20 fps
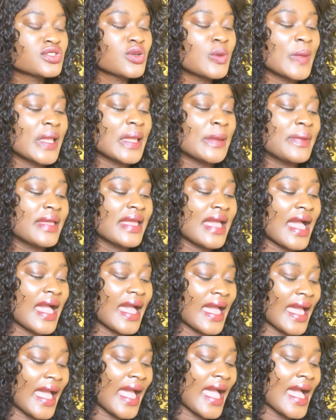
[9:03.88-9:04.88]
So maybe
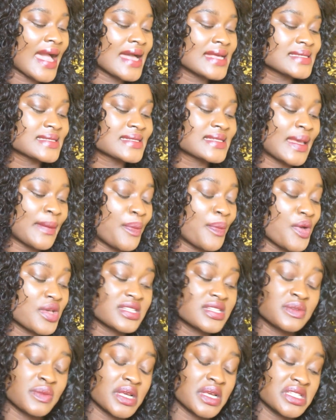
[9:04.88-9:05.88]
as a
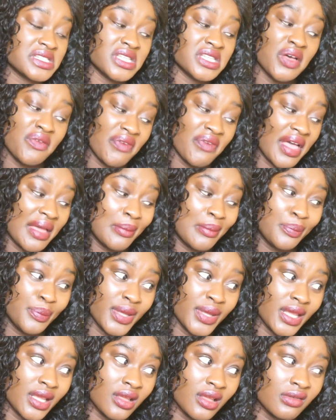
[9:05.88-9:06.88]
person myself, I'm
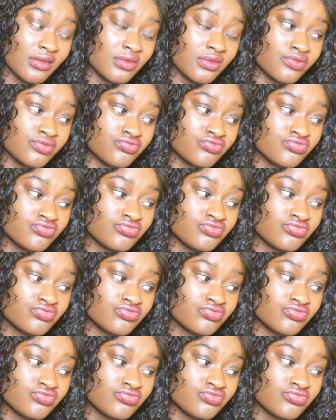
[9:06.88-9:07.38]
being